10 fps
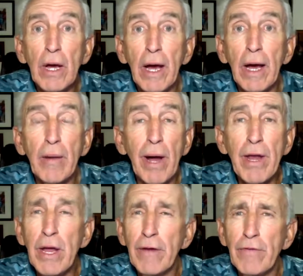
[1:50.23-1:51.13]
And my
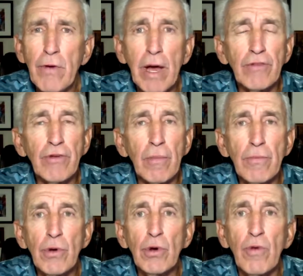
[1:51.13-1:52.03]
nephew had some
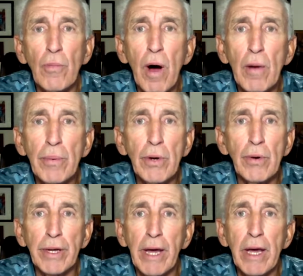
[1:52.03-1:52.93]
beautiful pompano
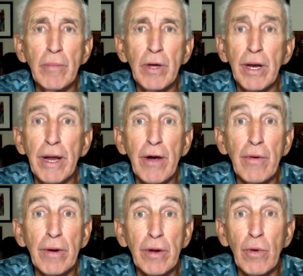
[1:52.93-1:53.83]
that came in, and they
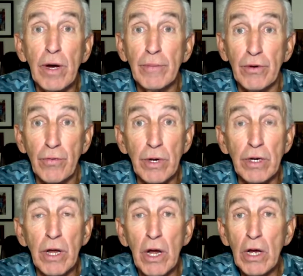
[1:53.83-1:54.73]
were anywhere
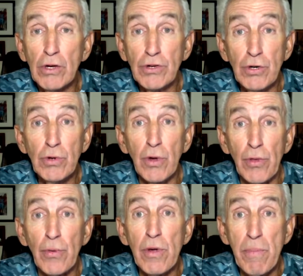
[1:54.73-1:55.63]
between 2 to
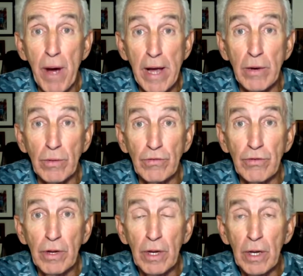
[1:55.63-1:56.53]
3 pounds.
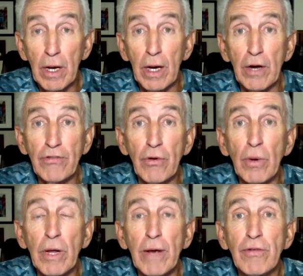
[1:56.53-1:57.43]
So
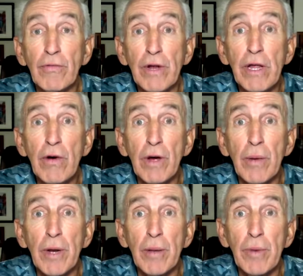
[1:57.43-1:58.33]
we'll have some video
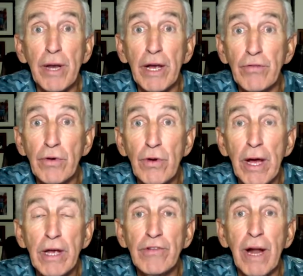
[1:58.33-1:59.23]
coming up in the next few
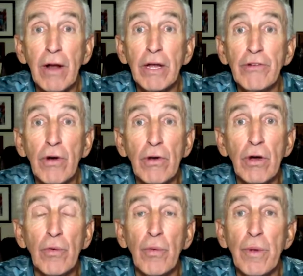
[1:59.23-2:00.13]
days, and I'll let y'all
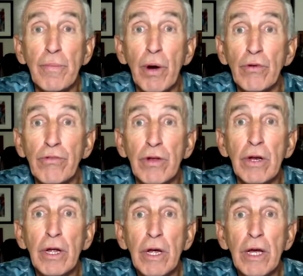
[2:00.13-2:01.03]
know when we post it. If
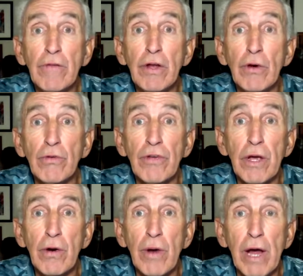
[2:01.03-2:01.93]
you don't see
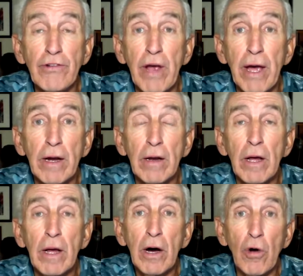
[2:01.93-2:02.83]
it on our channel,
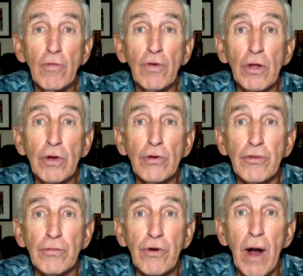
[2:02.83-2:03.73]
hopefully you'll
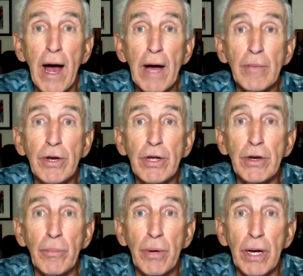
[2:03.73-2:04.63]
subscribe and hit
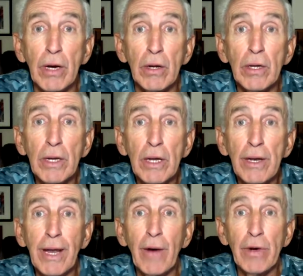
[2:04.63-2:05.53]
the bell.
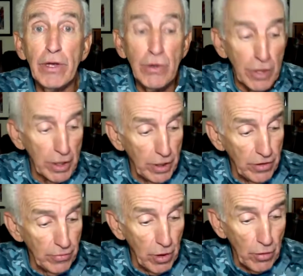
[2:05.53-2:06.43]
That way you'll get
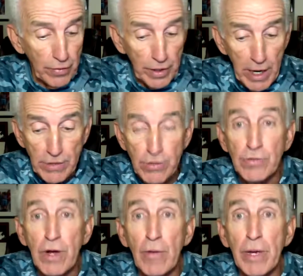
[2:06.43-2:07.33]
these
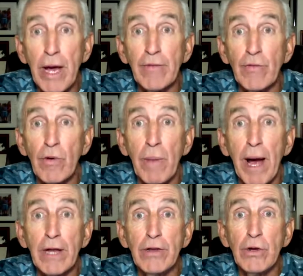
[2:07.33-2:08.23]
notifications of me having to
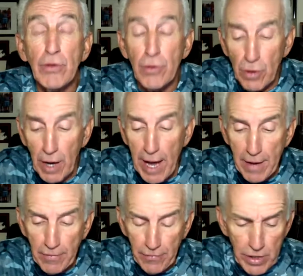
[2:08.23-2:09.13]
remind you through a
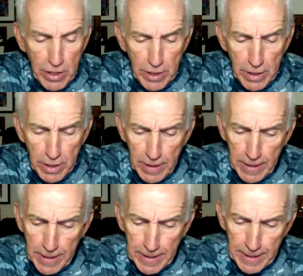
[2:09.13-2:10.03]
live feed.
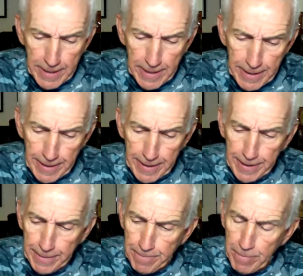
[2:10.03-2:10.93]

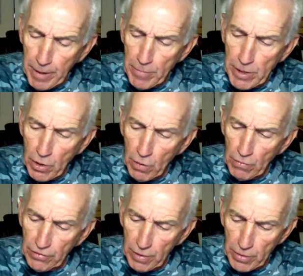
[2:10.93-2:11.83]
Let me go over
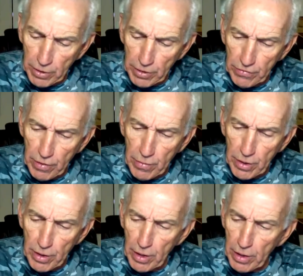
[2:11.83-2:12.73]
some of
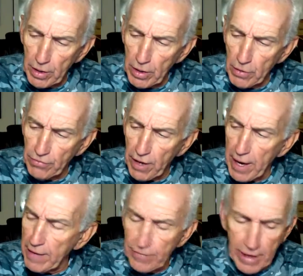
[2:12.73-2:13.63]
the notes I
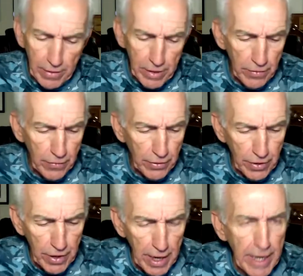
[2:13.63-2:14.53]
have down here for
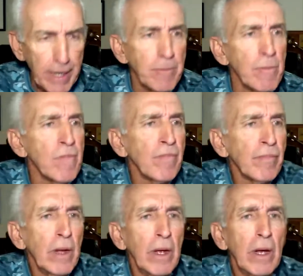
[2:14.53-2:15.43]
tonight.
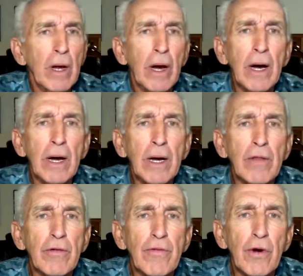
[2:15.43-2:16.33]

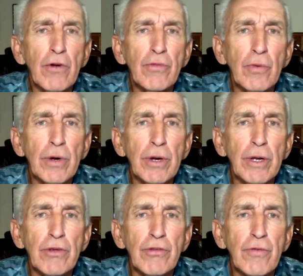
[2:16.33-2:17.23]
The first one
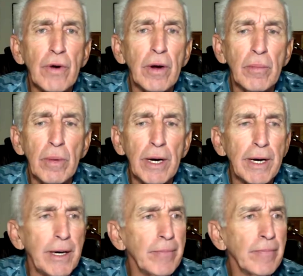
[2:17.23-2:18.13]
is
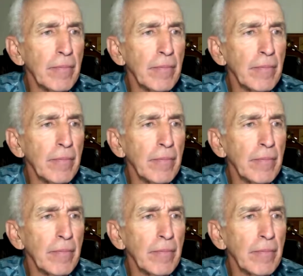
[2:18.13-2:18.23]
from